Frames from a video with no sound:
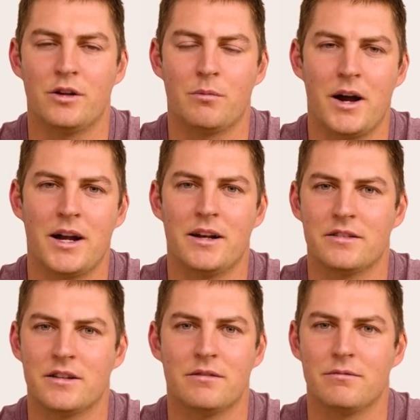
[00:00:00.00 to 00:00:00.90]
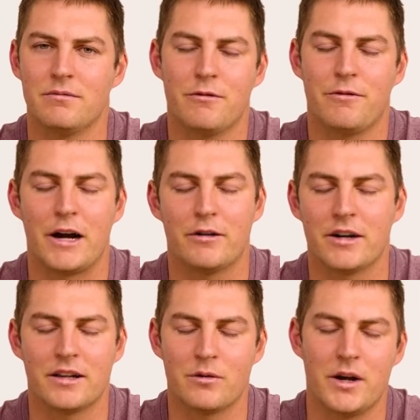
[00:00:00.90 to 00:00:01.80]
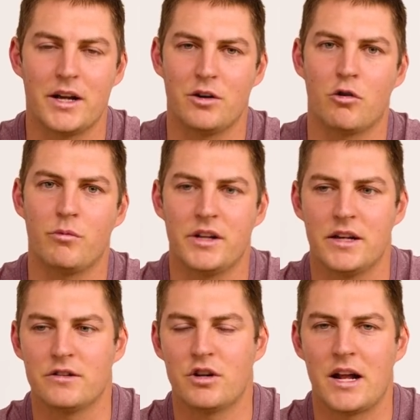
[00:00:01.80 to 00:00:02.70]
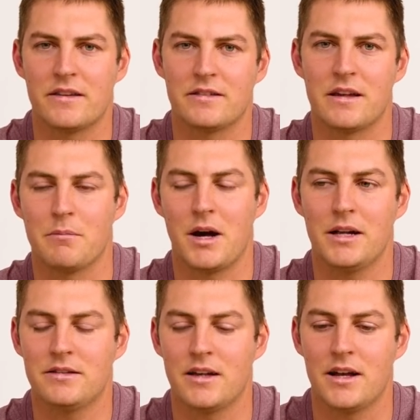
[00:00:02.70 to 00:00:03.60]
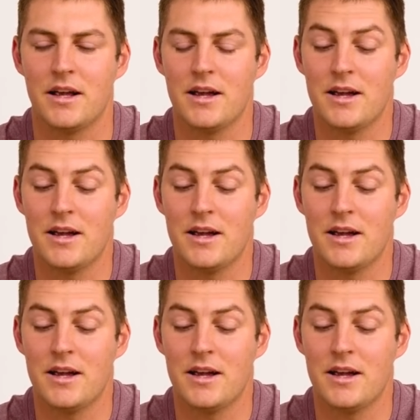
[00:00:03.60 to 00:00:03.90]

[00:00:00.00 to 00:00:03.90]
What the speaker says: your mind isn't firing in the way it normally is. You're not in the same mindset.